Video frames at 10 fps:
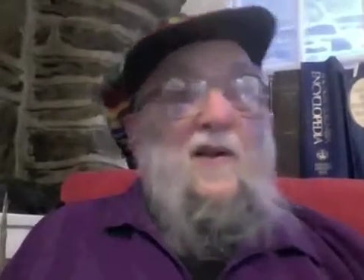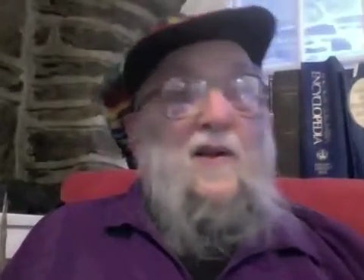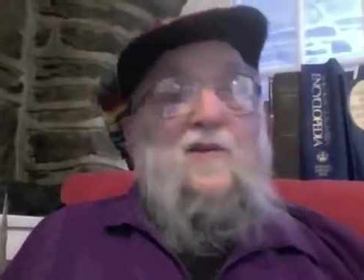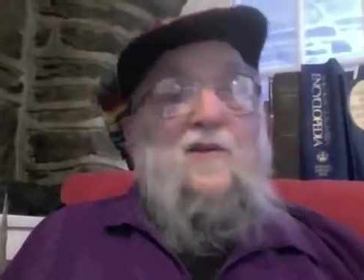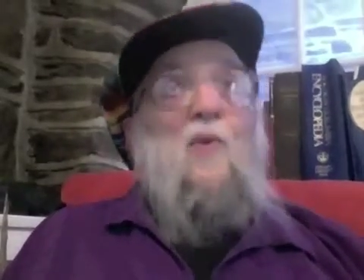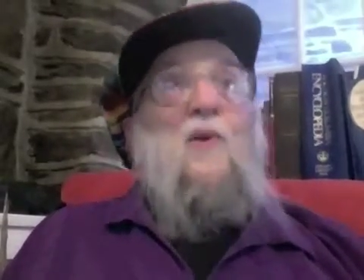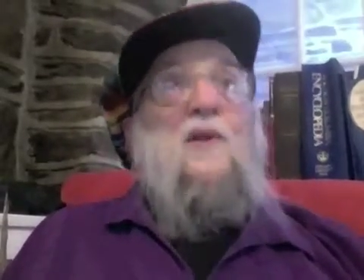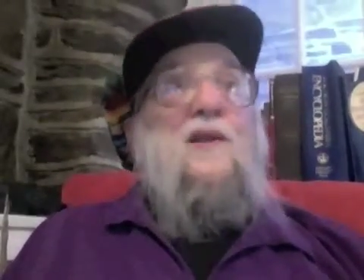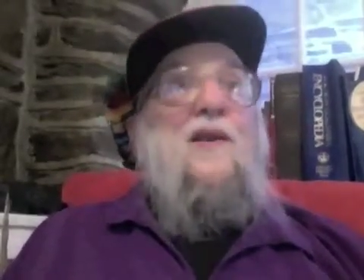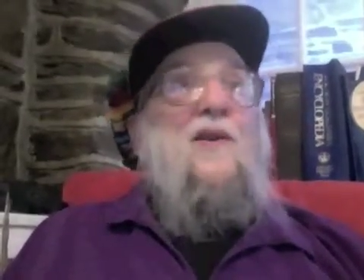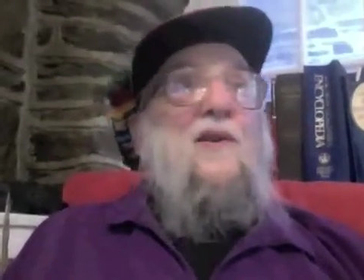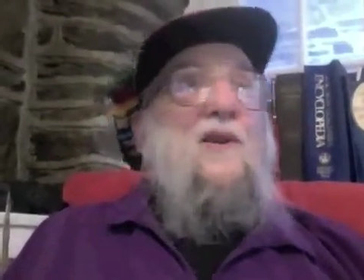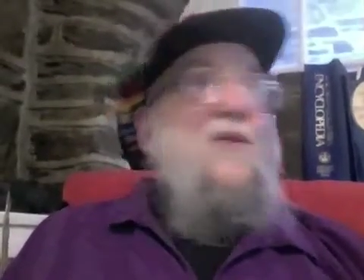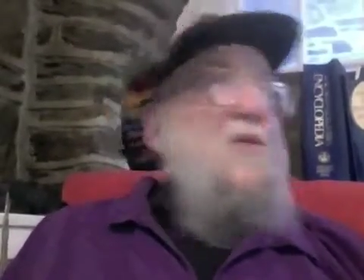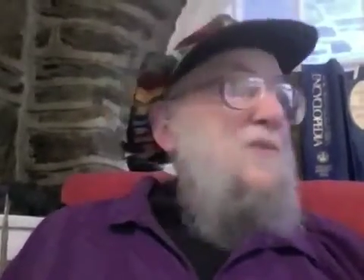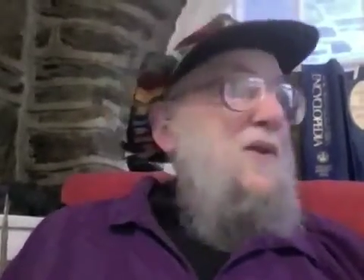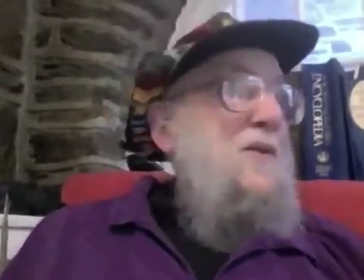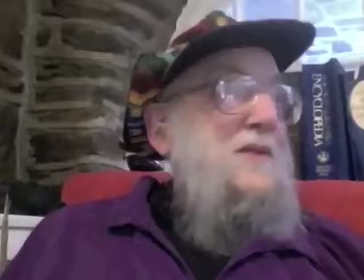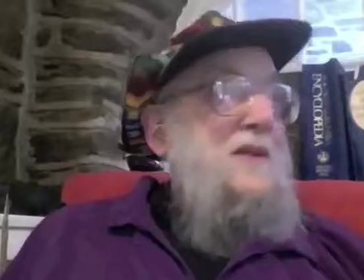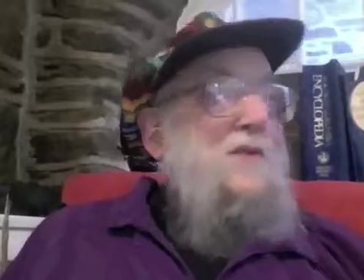So weeks later, he calls me up
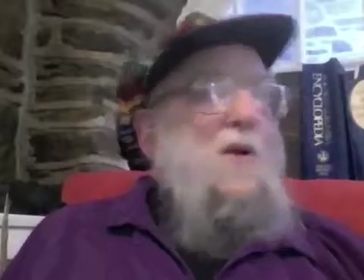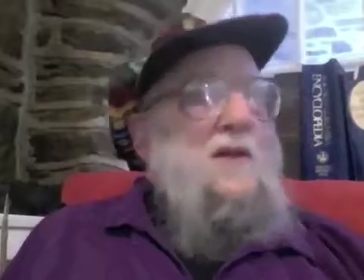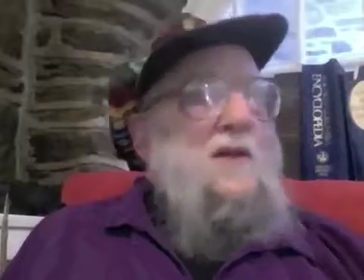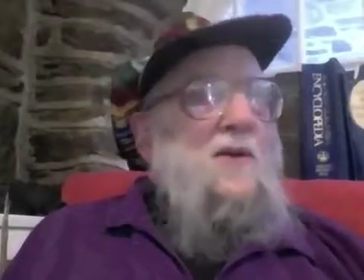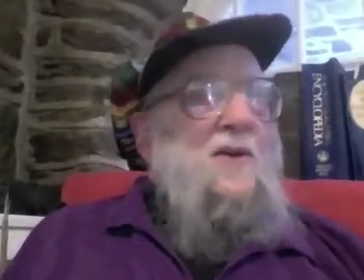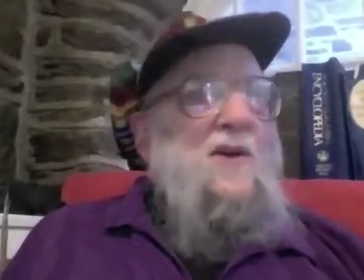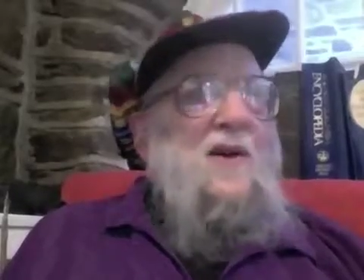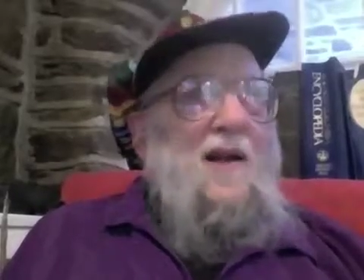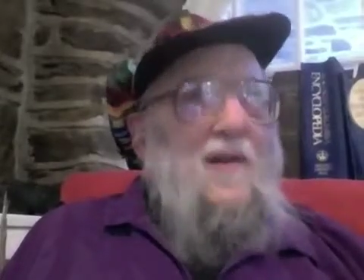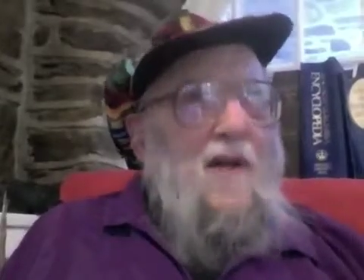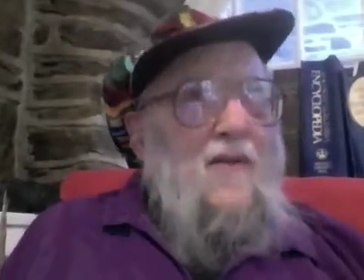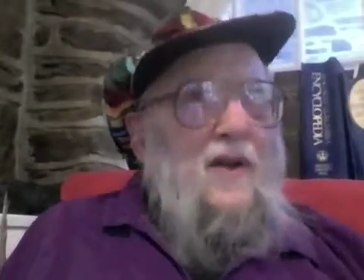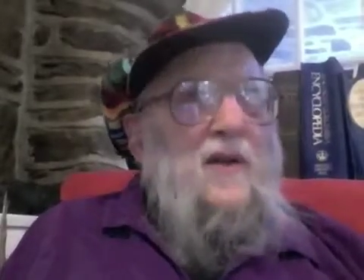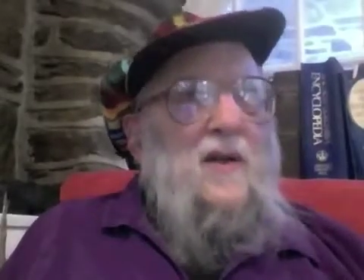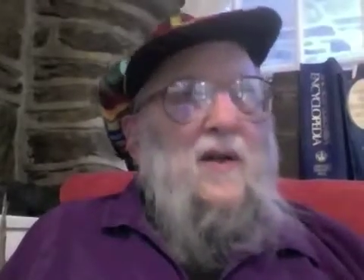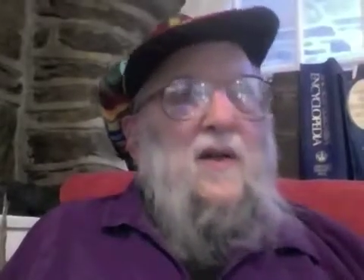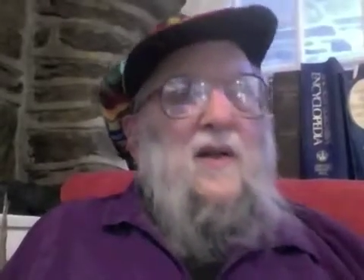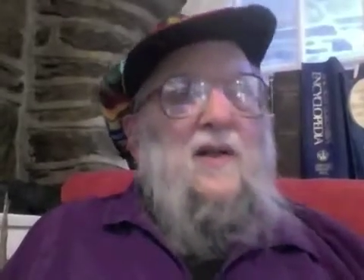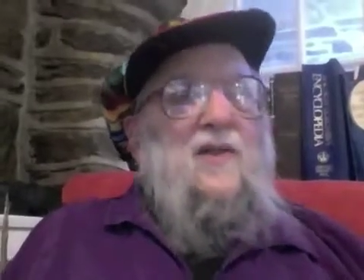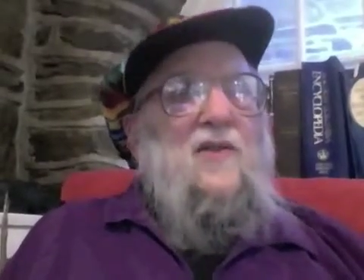and says, Waskow, I love it.
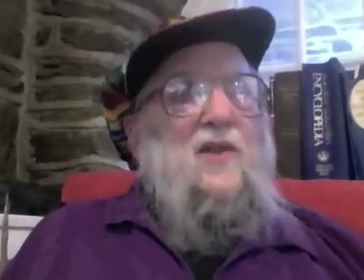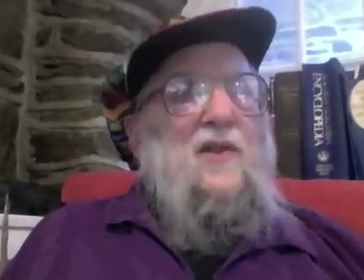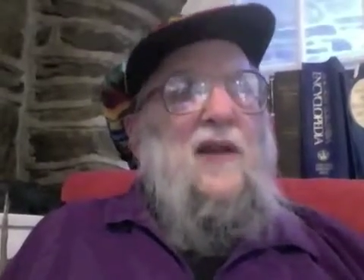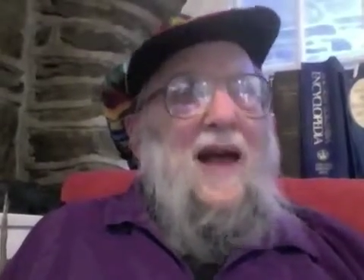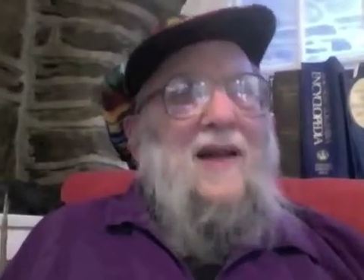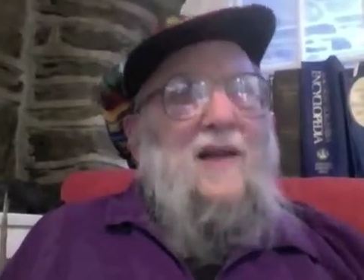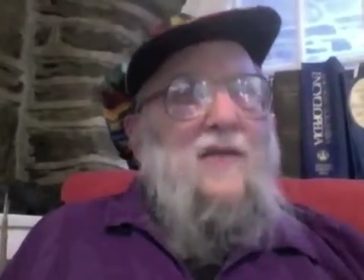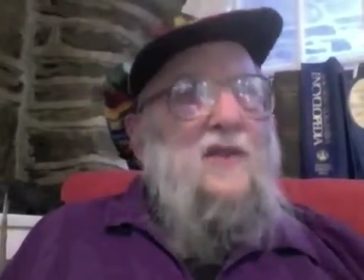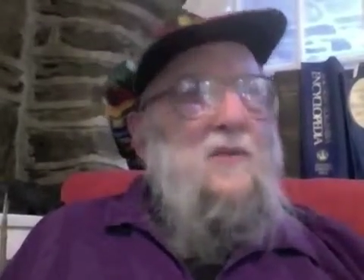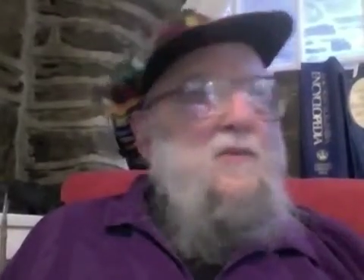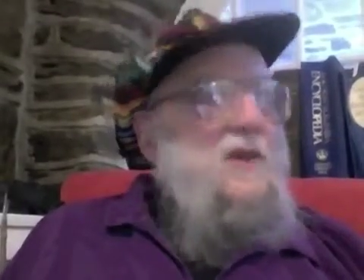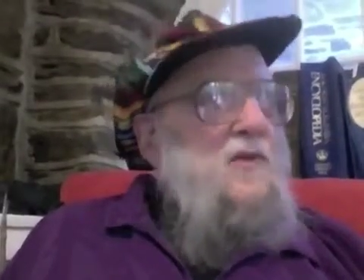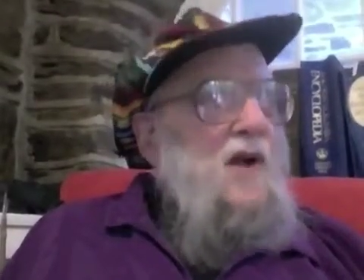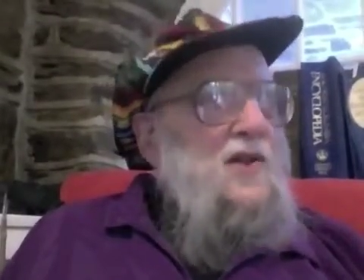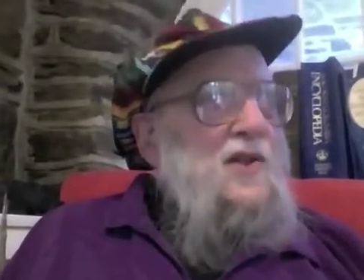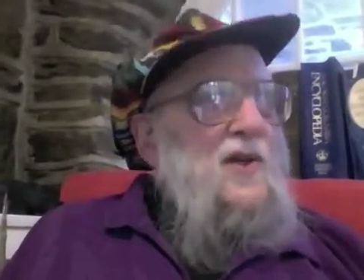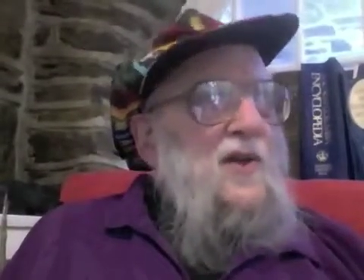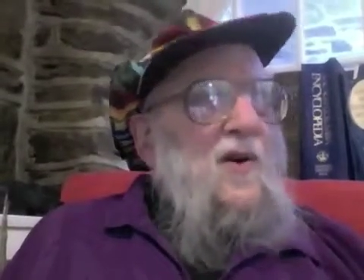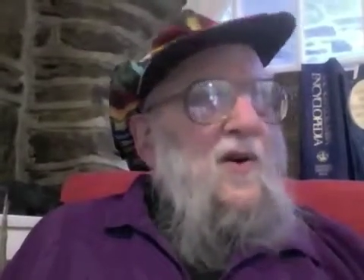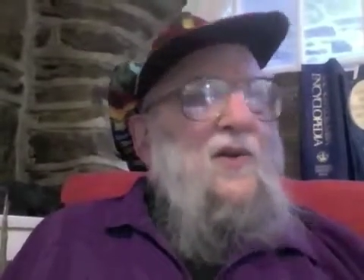It's such an activist midrash
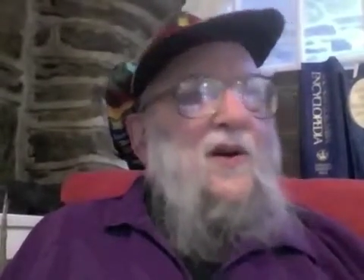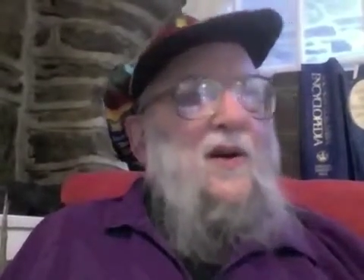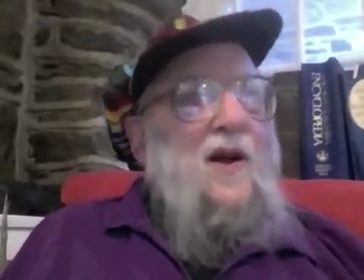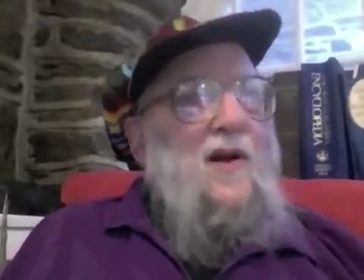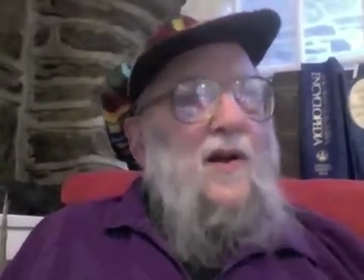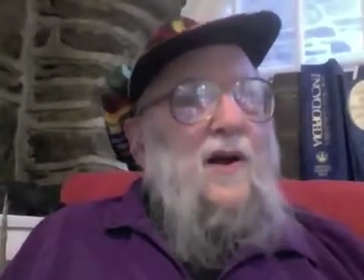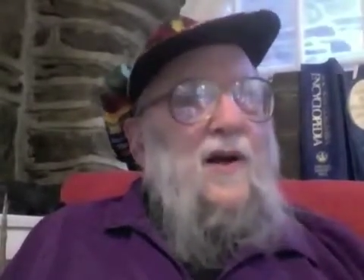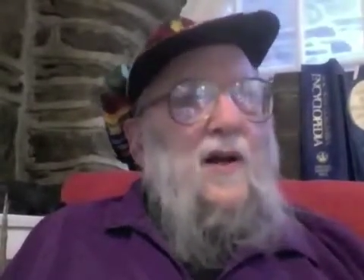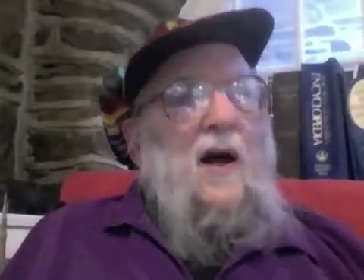on the Haggadah.